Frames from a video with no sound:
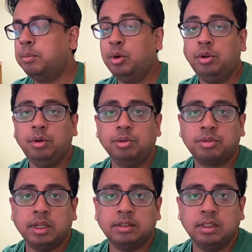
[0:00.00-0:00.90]
Put your use
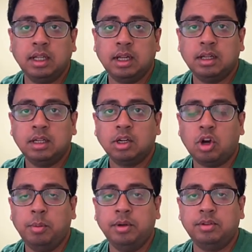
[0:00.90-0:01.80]
case in the
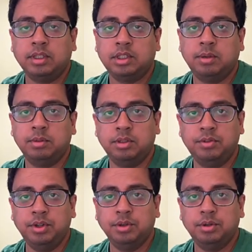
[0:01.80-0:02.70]
comment section of this
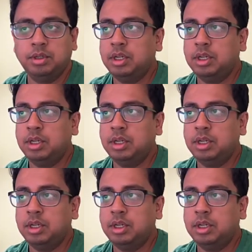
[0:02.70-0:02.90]
video.